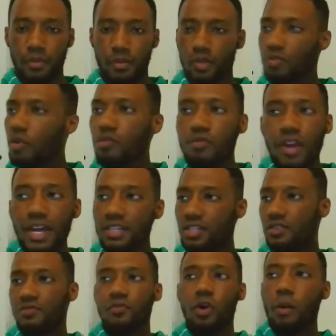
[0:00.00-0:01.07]
It's not
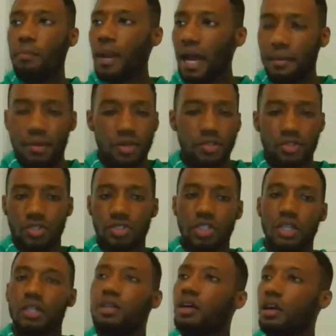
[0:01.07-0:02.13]
racist for a black person to
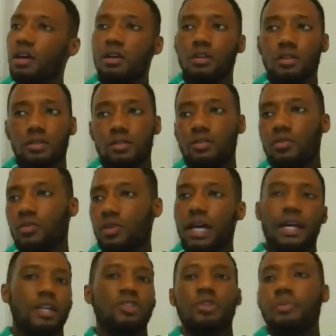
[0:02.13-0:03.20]
say,
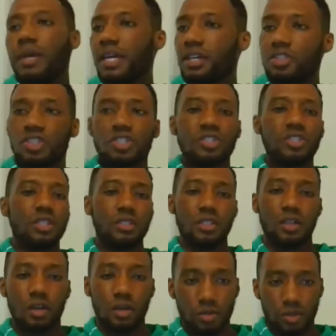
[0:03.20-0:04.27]
like a Jamaican, just stick to
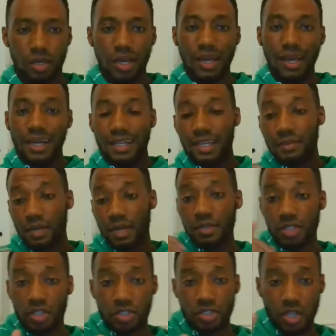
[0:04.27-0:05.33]
your own. Let me
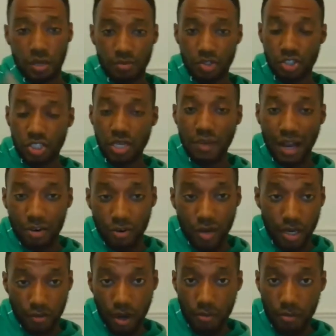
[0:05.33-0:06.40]
tell you something. You see my
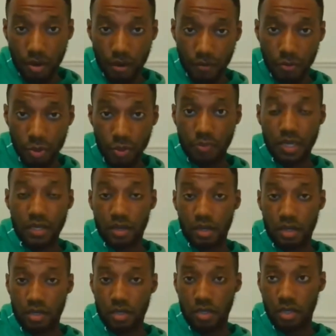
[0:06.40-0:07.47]
great grandma from
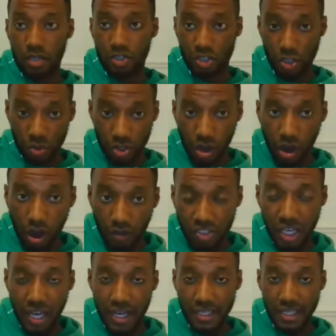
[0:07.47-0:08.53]
Jamaica? She was half
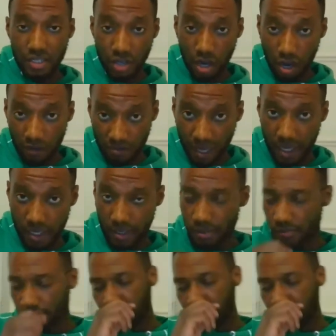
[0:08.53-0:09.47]
Chinese, half black.